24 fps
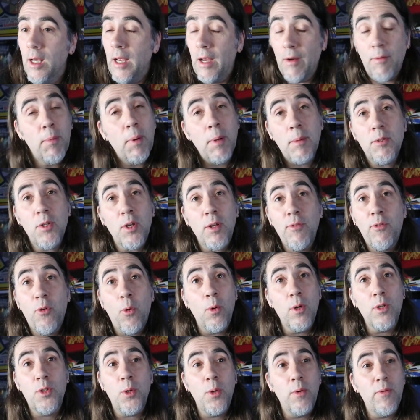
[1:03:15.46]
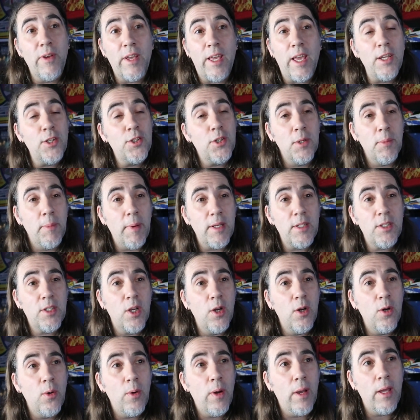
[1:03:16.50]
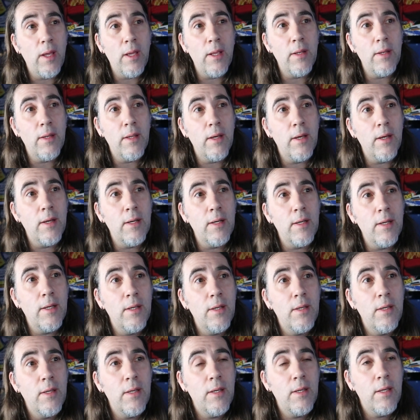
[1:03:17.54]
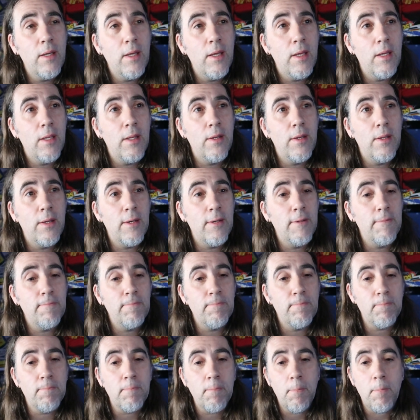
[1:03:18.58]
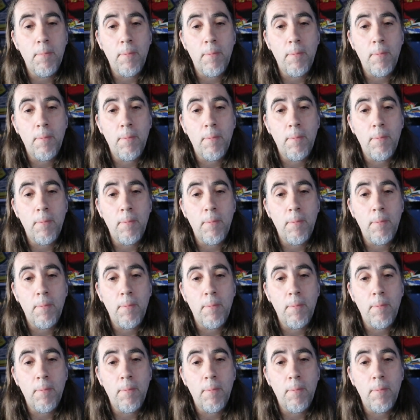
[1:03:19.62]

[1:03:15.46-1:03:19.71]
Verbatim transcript: Everybody was looking forward to a vacation to Mexico, and uh, and um,